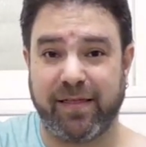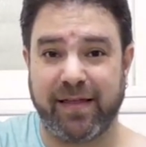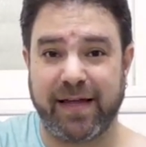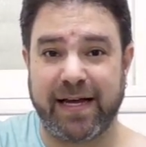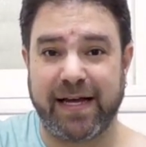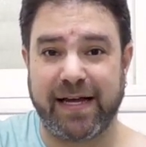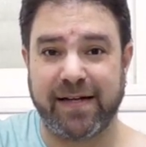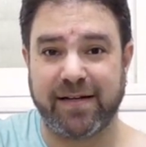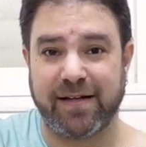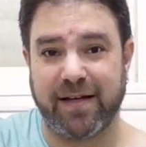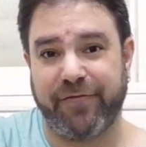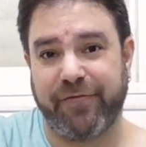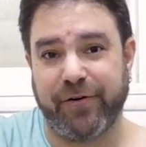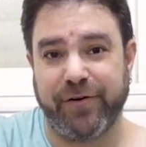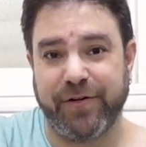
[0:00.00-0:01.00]
that
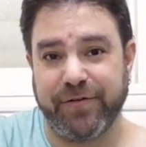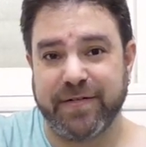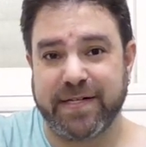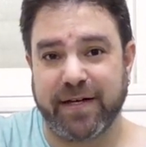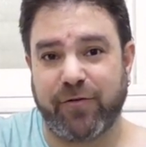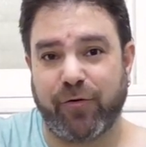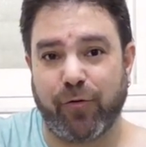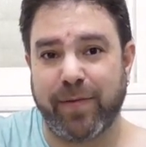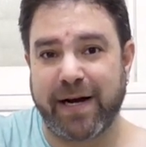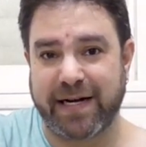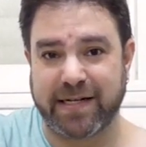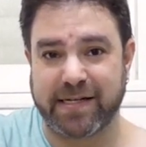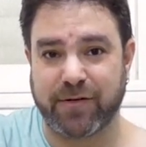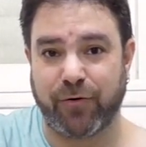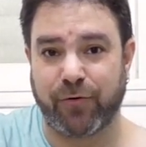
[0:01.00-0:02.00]
if you're using chromatics